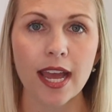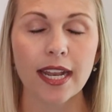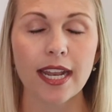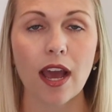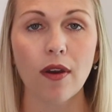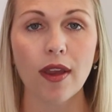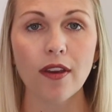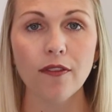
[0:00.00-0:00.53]

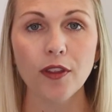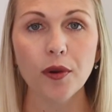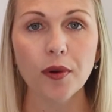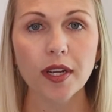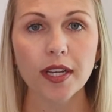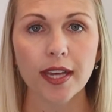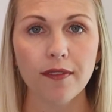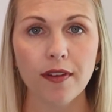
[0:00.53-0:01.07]
Now, if you
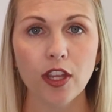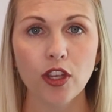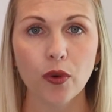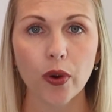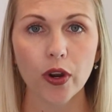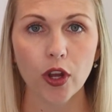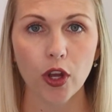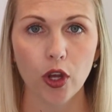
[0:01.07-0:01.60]
are giving
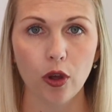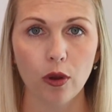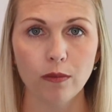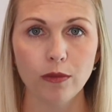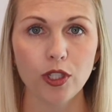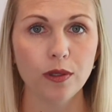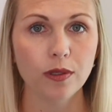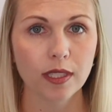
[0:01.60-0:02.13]
your
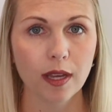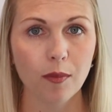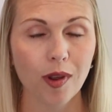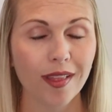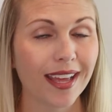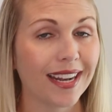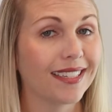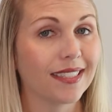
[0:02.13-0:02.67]
home to
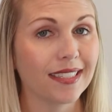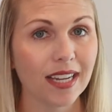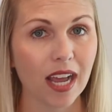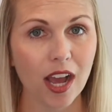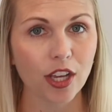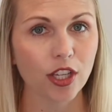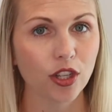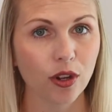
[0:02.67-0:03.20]
someone that is
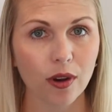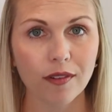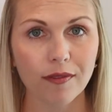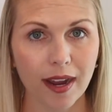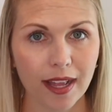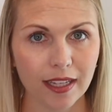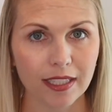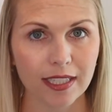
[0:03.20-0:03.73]
not your
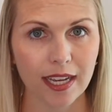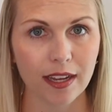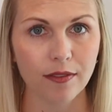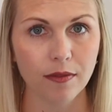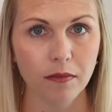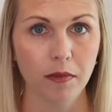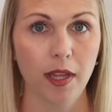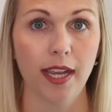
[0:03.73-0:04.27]

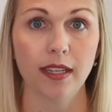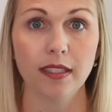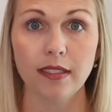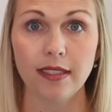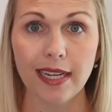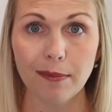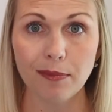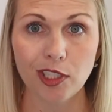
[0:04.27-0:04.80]
relative, like a
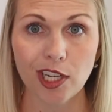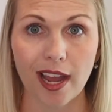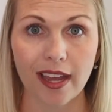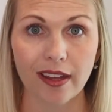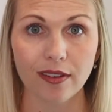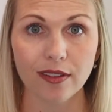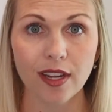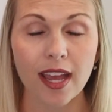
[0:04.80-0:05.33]

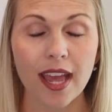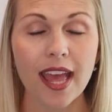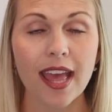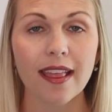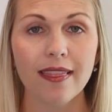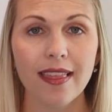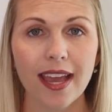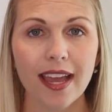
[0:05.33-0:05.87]
stepchild,
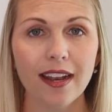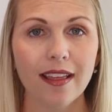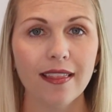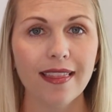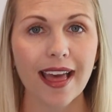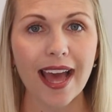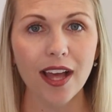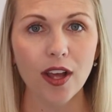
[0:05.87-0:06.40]
then
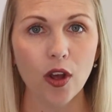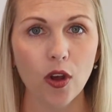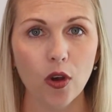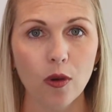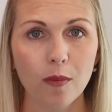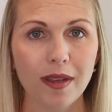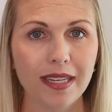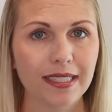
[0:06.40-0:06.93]
that
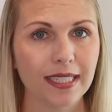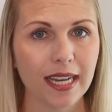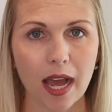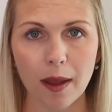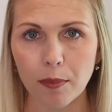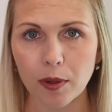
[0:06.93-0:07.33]
home is not